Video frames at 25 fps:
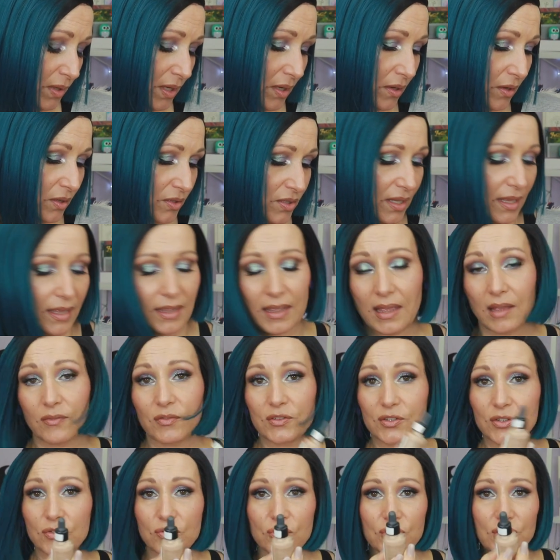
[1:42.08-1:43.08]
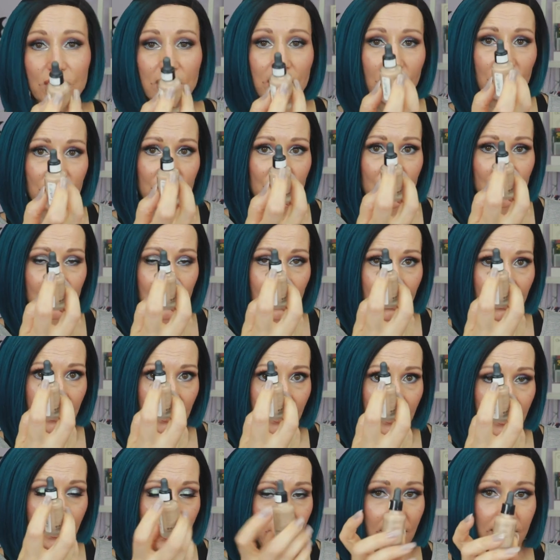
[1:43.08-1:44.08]
Because I have it usually on the
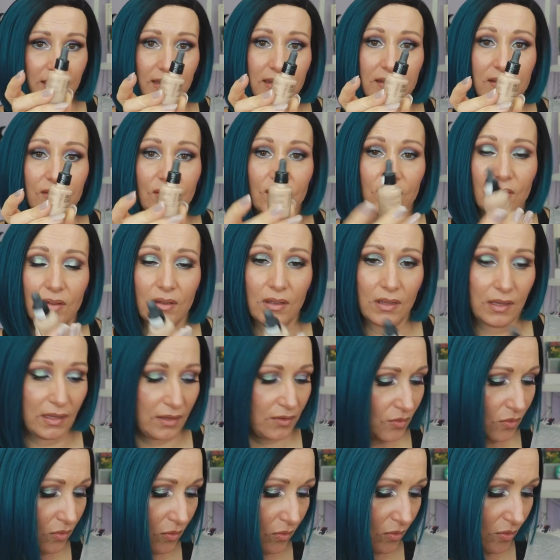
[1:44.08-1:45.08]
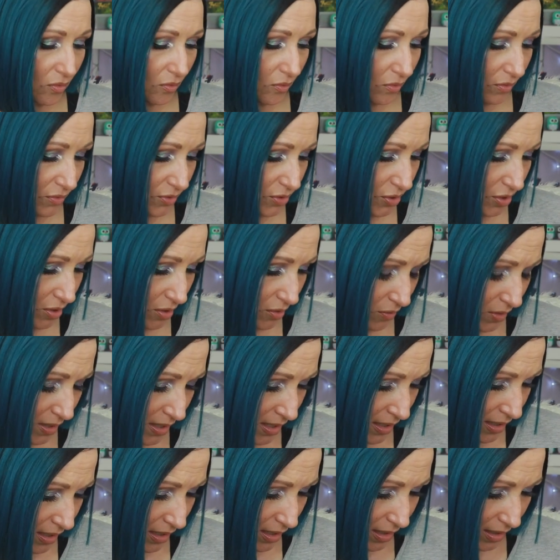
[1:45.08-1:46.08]
sticker and it's it's all gone. So
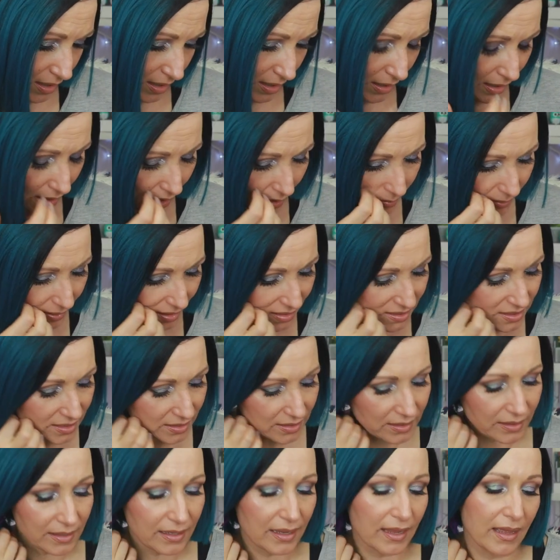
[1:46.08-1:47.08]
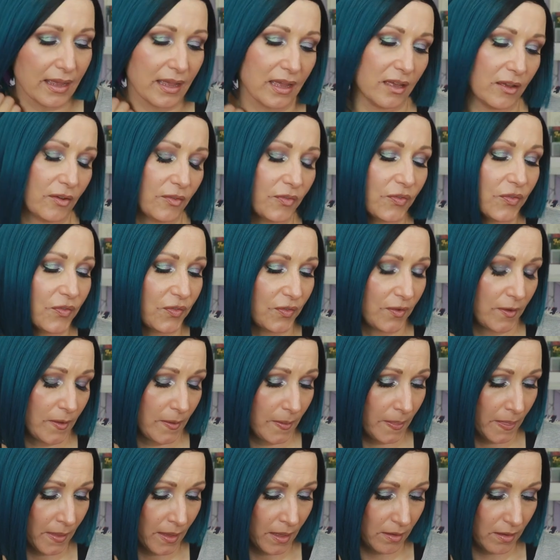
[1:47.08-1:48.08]
uh, I basically have
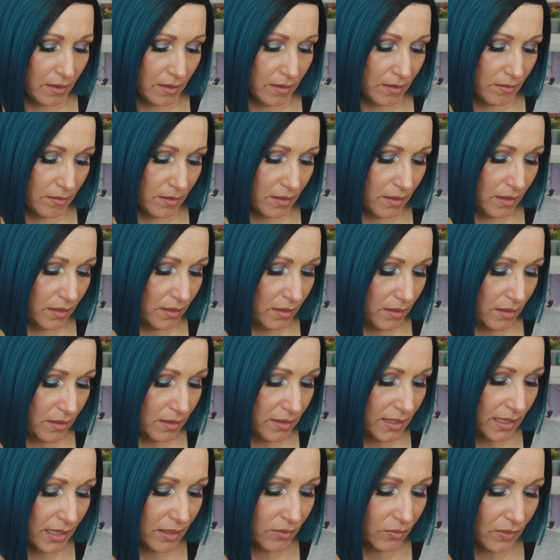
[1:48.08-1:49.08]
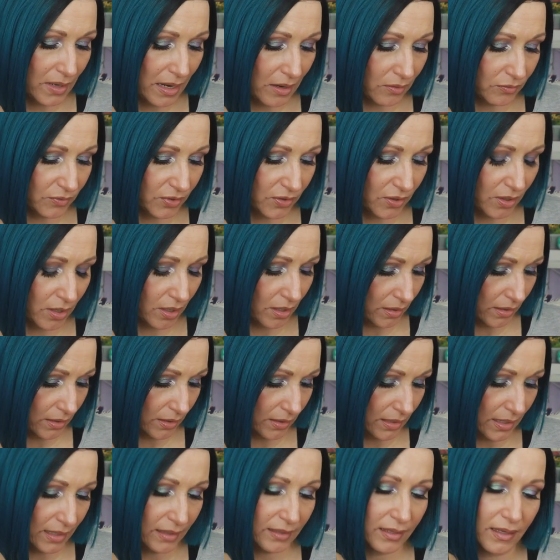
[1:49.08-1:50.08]
uh, a year-round
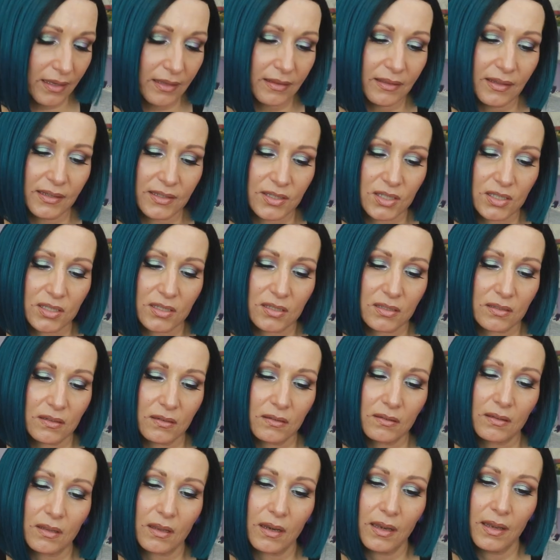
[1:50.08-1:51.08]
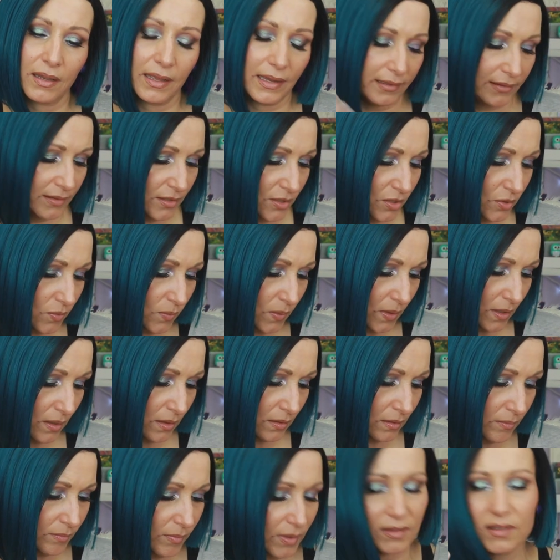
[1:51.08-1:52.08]
color. I think this is the lightest
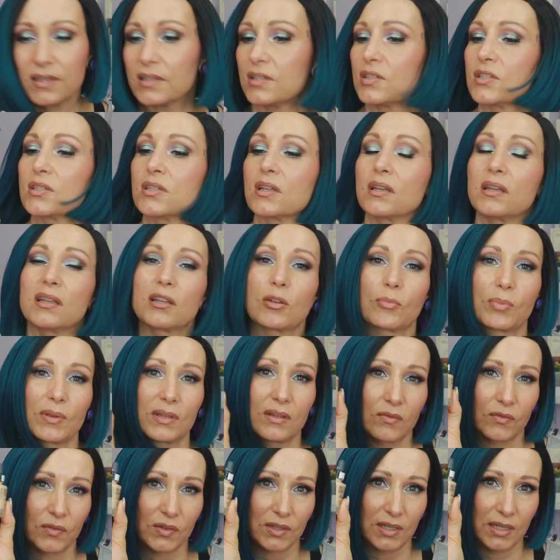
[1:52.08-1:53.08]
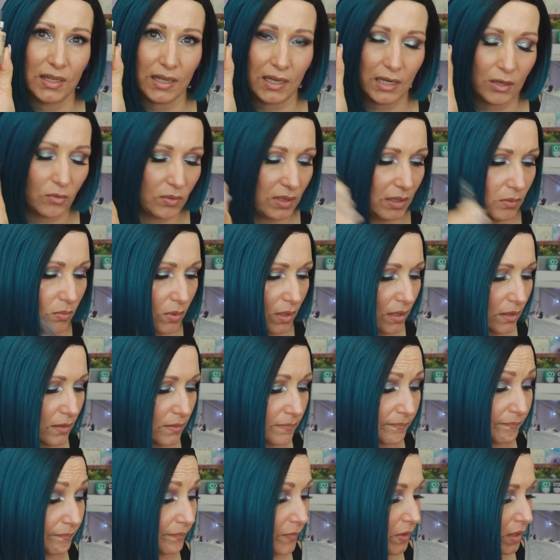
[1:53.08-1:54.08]
one, but this is a little bit of a yellowy one.
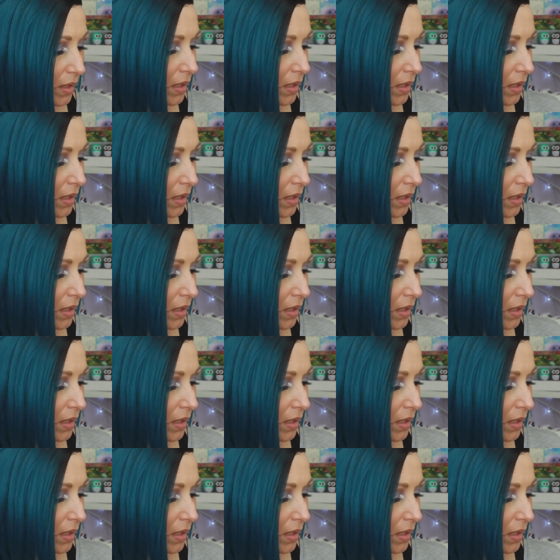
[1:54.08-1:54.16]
